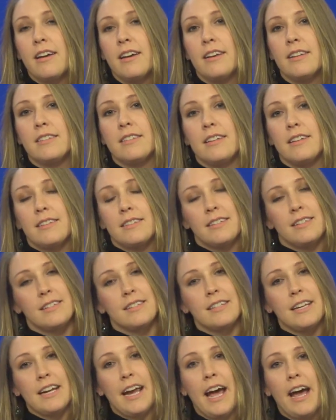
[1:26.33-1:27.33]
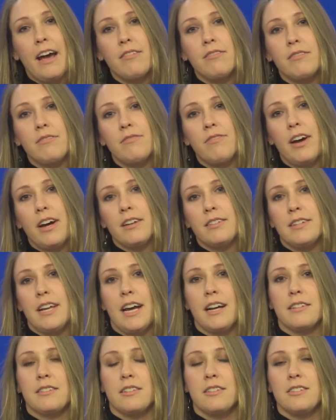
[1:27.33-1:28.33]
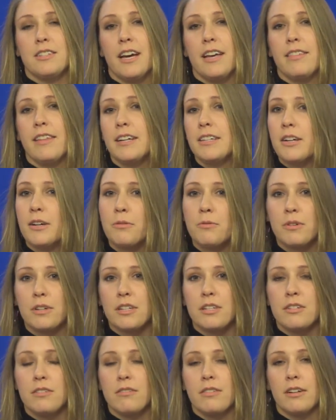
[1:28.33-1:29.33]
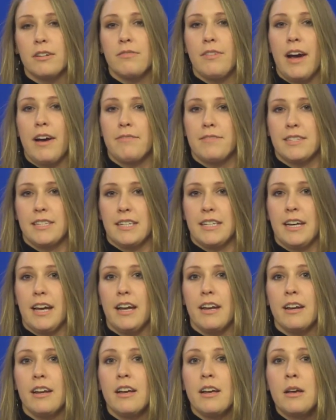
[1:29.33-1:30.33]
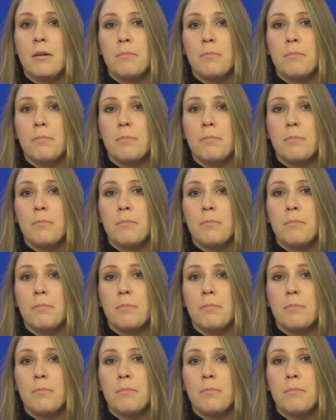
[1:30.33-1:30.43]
is that since they haven't filed taxes yet, they don't want to do their FAFSA yet.